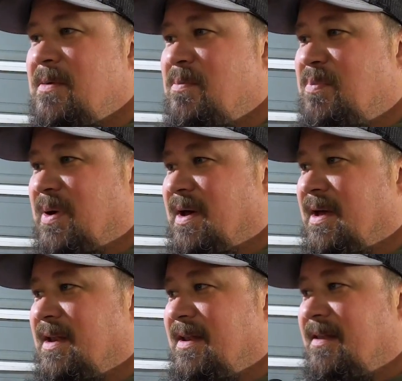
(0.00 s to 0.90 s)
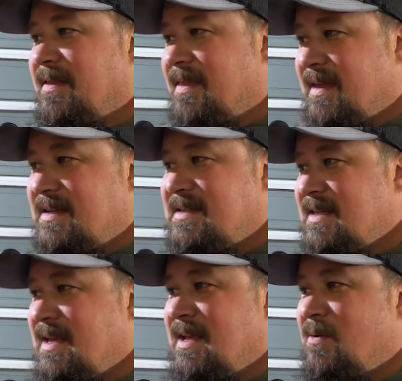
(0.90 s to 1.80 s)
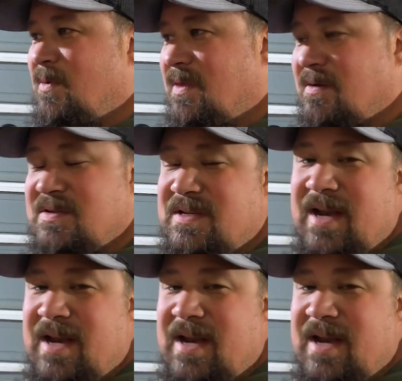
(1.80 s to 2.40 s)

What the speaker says: but this thing with those